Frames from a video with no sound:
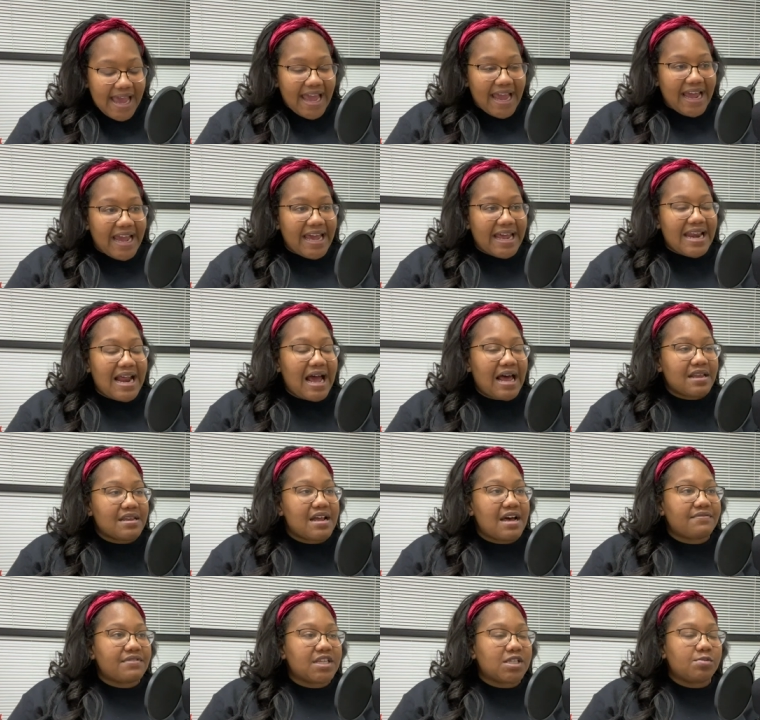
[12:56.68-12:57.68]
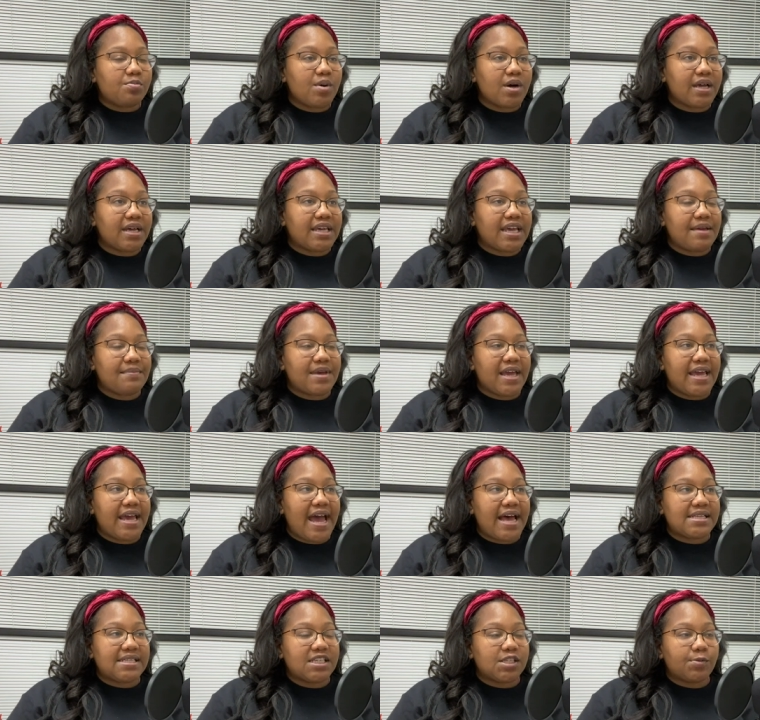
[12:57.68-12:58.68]
And I love this book again. It
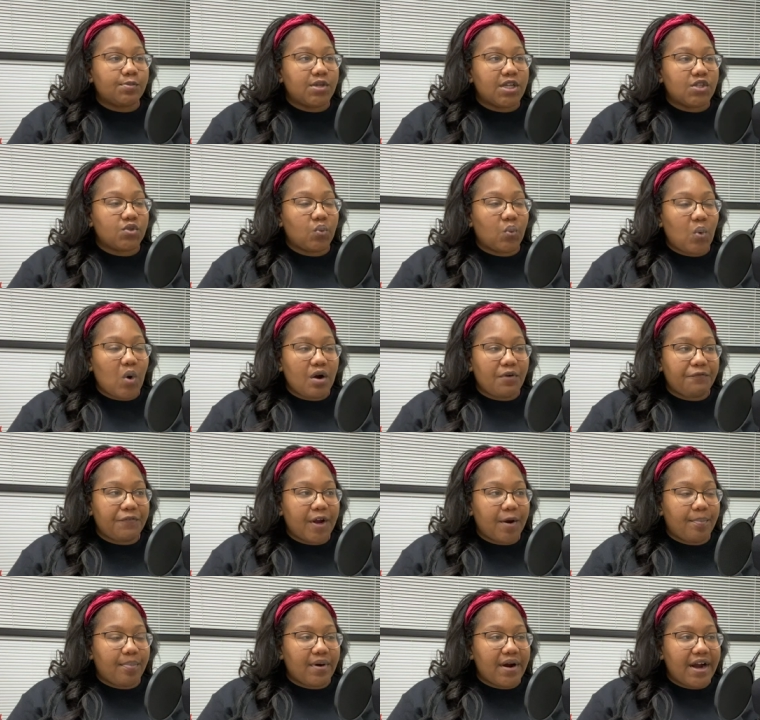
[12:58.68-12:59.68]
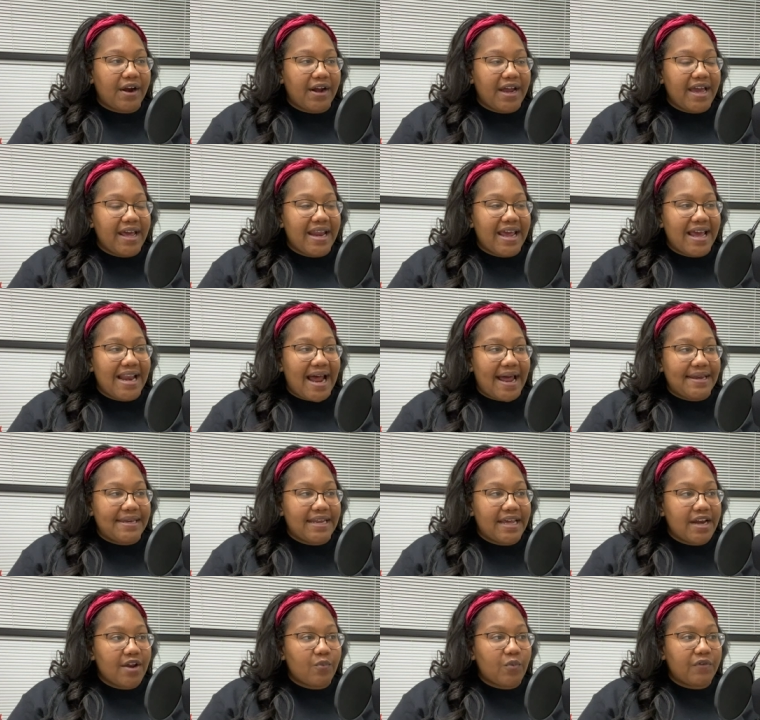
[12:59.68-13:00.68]
has this warfare prayer in it. And I
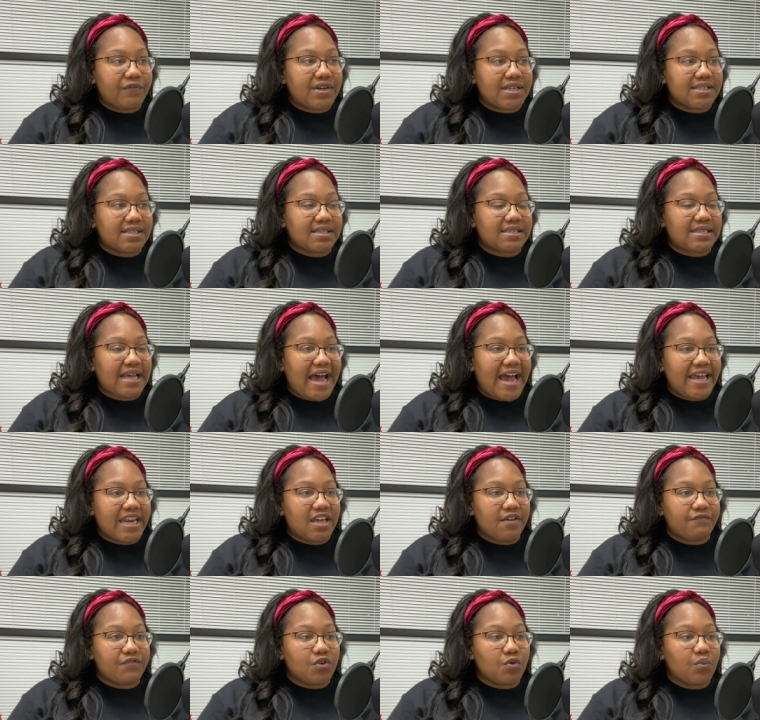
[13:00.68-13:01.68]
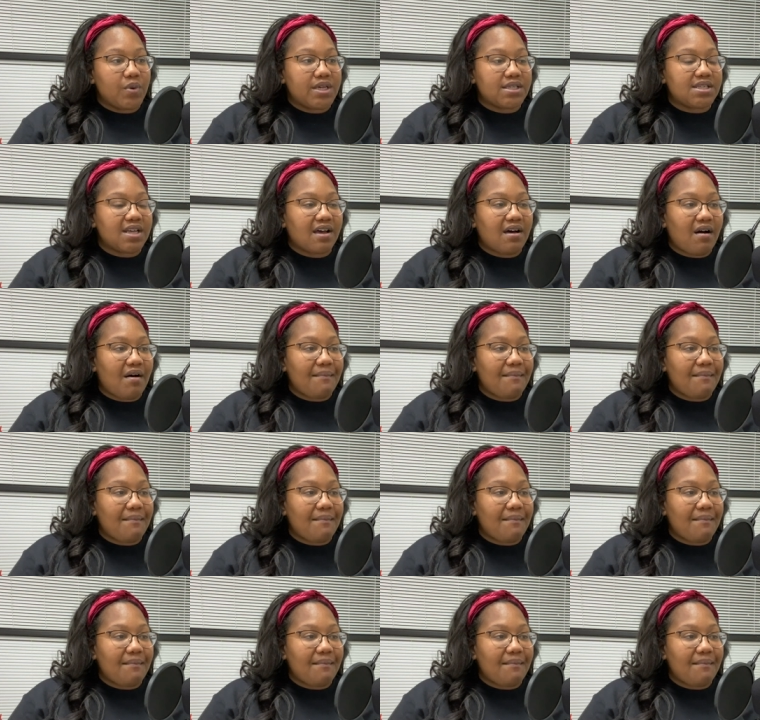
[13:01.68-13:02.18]
did it with the Society a few weeks ago.